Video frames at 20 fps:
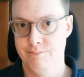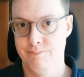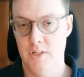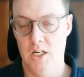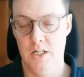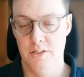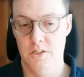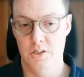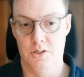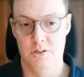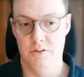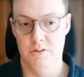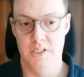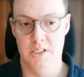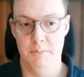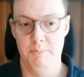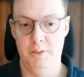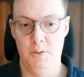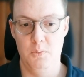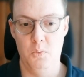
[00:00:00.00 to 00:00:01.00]
Unzicker
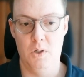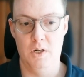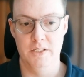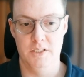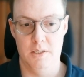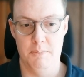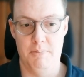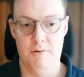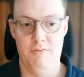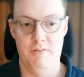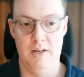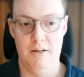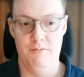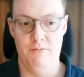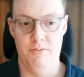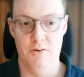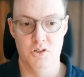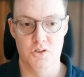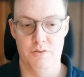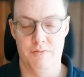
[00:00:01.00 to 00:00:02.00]
simply wants to prevent
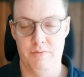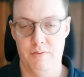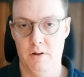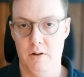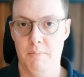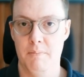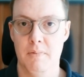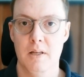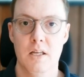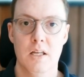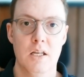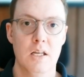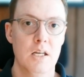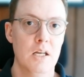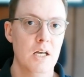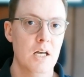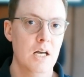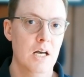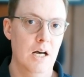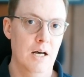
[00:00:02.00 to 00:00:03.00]
Fischer from
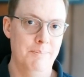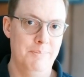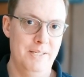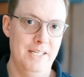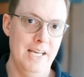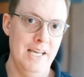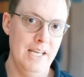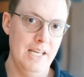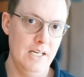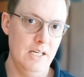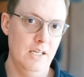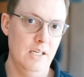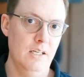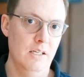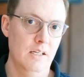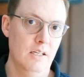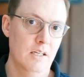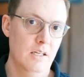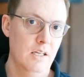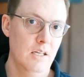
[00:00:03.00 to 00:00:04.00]

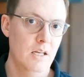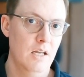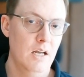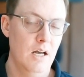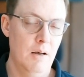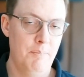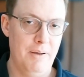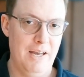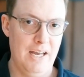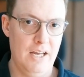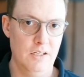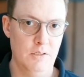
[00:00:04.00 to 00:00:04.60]
obtaining a pass